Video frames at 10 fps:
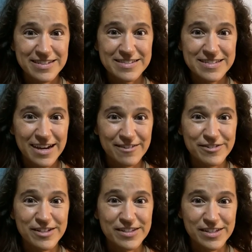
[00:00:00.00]
is
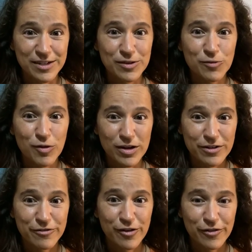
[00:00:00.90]
definitely
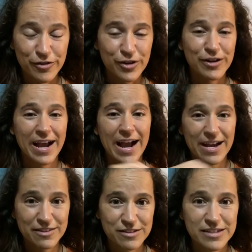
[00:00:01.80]
wonderful if you're an
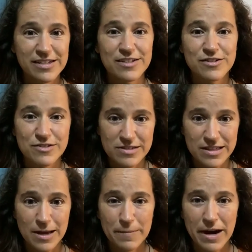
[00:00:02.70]
athlete
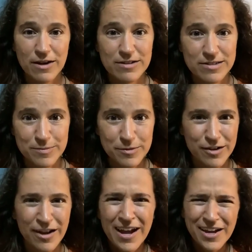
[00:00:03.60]
using that power
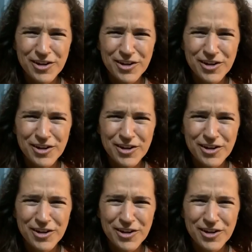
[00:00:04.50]
symbol.